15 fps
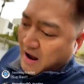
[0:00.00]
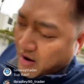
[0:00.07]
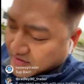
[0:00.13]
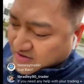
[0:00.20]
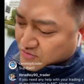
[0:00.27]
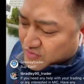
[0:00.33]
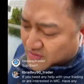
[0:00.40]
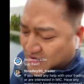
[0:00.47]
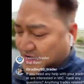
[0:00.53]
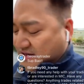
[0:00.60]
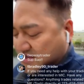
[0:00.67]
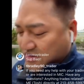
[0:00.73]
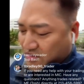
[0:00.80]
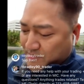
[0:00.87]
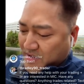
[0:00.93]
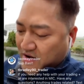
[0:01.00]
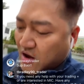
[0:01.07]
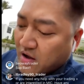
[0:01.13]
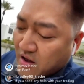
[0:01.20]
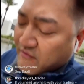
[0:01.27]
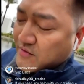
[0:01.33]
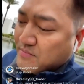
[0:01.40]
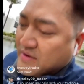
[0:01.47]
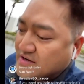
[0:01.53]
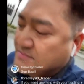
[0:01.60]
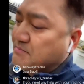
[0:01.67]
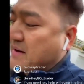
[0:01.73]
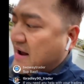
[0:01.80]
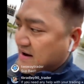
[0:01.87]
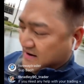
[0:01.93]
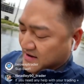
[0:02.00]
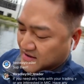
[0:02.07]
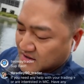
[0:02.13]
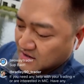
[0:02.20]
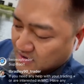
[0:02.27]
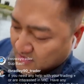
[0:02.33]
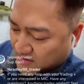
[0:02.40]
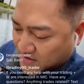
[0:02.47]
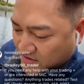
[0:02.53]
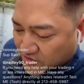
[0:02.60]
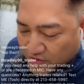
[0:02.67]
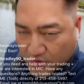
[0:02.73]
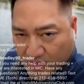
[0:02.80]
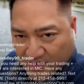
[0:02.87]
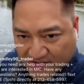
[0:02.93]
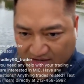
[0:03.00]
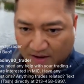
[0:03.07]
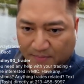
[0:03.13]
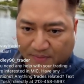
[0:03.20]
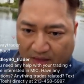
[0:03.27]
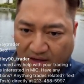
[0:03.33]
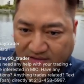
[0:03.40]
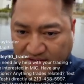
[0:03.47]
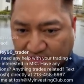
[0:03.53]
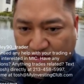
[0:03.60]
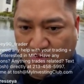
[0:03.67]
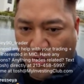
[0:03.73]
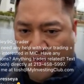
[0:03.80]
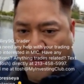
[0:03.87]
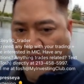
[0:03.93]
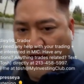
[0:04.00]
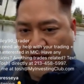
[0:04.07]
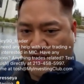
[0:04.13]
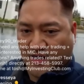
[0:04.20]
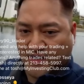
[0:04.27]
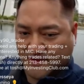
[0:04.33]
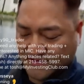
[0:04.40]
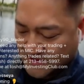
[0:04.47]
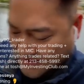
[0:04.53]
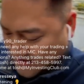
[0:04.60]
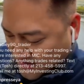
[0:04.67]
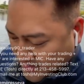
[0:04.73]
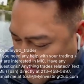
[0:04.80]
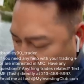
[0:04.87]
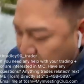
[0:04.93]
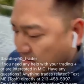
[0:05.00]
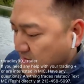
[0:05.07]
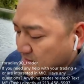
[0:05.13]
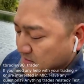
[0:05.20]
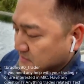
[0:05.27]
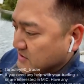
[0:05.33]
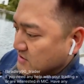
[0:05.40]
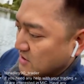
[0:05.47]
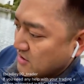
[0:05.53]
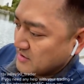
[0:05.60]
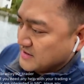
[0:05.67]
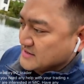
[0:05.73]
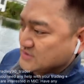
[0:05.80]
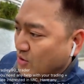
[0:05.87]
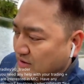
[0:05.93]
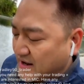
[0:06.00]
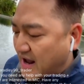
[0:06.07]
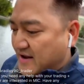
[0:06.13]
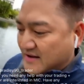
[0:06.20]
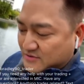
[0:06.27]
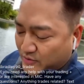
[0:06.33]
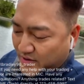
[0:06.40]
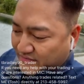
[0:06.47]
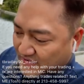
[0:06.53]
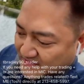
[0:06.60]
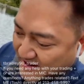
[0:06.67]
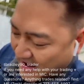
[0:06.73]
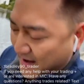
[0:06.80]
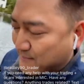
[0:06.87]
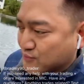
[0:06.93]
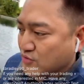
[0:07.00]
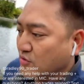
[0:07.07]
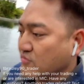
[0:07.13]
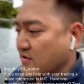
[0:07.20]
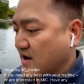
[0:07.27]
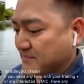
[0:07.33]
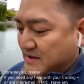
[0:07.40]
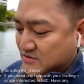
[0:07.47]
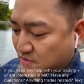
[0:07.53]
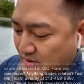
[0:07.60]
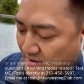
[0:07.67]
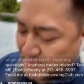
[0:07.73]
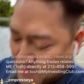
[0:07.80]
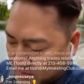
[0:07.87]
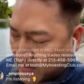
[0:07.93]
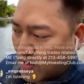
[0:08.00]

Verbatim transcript: Now I just realized. You know what, man? Not everybody's made to do the same things. And it's okay, guys. You know, it's okay. That's why we have the tab program. That's why we have